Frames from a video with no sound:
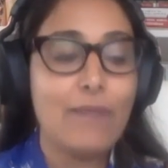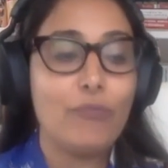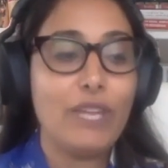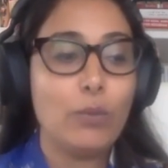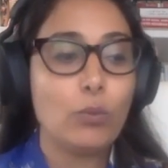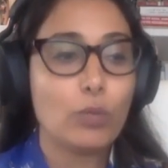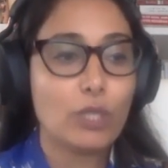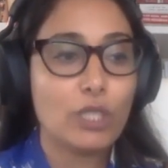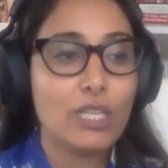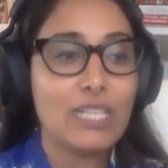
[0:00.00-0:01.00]
they
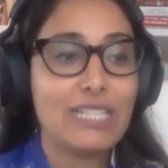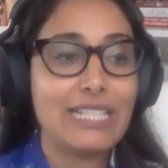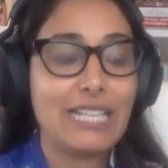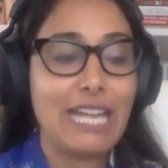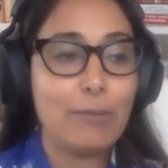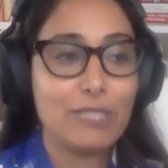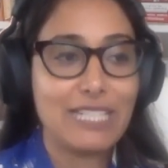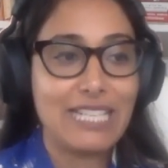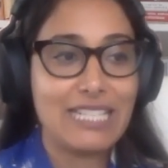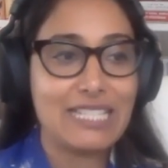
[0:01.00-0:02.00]
were able
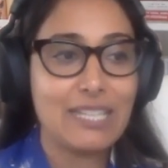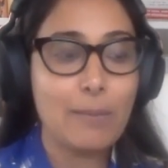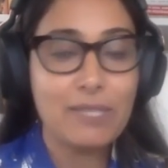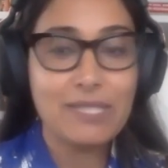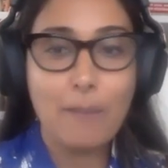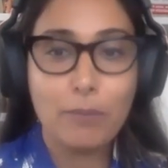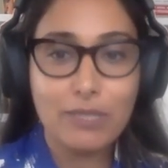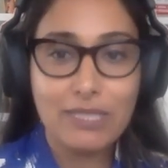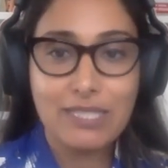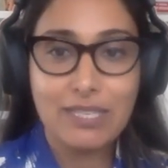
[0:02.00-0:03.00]
to get some
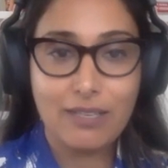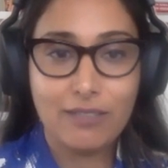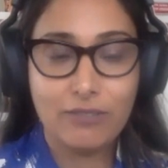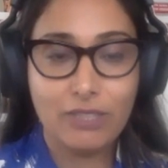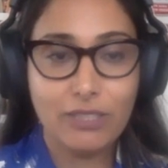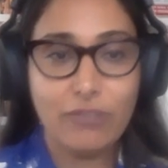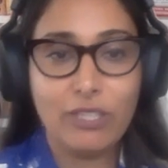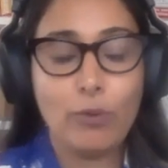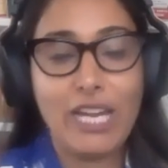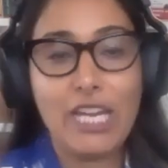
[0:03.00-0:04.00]
semblance of a
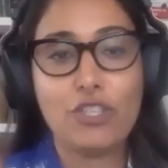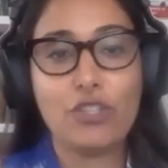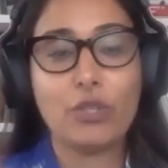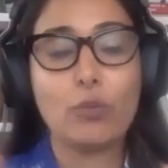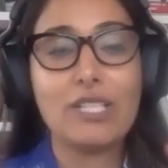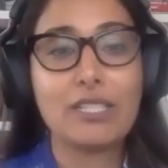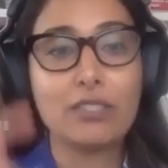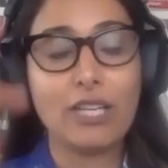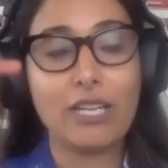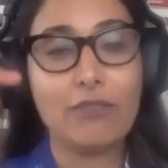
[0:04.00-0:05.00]
living wage, and there
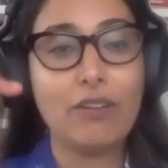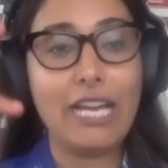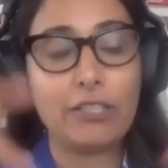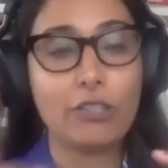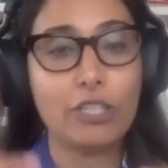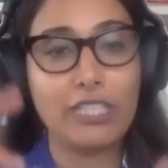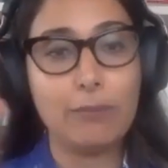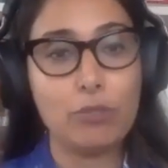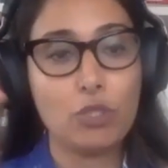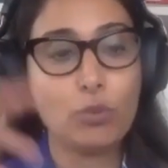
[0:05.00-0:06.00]
wasn't a lot of
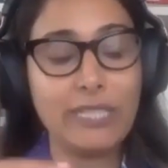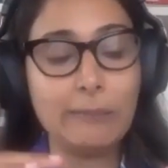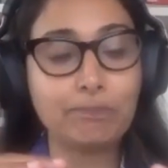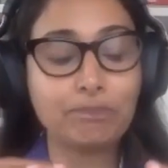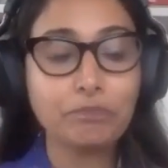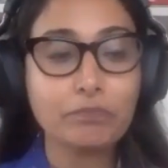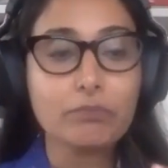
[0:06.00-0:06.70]
hierarchy between